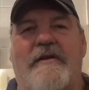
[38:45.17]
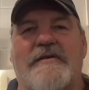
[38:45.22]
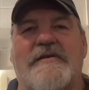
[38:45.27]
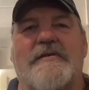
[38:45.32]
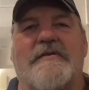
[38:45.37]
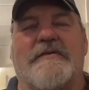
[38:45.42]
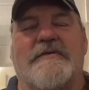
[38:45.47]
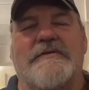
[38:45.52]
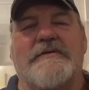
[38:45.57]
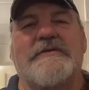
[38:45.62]

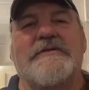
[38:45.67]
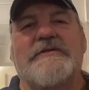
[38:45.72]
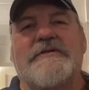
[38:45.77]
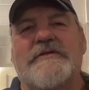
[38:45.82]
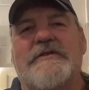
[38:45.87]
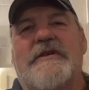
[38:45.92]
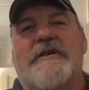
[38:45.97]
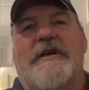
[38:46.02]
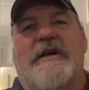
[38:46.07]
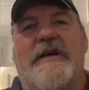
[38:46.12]
So,
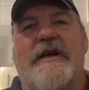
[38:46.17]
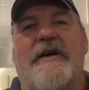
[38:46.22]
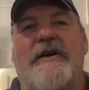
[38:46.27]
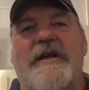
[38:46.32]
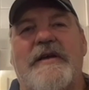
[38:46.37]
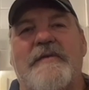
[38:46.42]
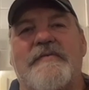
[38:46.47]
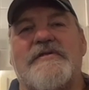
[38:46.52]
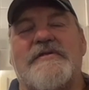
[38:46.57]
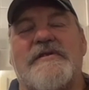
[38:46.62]
you know,
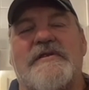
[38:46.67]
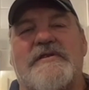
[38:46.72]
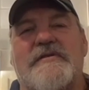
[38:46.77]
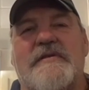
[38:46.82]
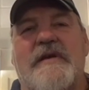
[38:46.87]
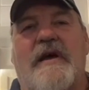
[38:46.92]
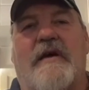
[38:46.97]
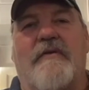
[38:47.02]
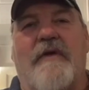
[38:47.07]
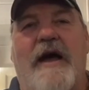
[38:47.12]
he
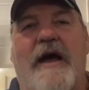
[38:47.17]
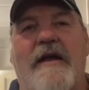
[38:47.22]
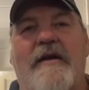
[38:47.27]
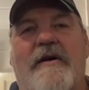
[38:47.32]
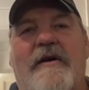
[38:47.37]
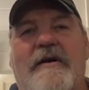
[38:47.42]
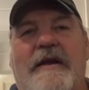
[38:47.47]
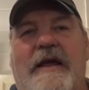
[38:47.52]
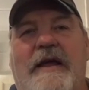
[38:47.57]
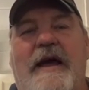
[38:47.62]
was a right
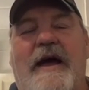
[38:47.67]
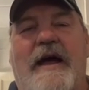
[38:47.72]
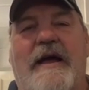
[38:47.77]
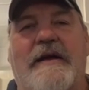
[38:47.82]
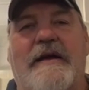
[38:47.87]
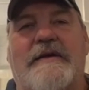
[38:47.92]
on guy.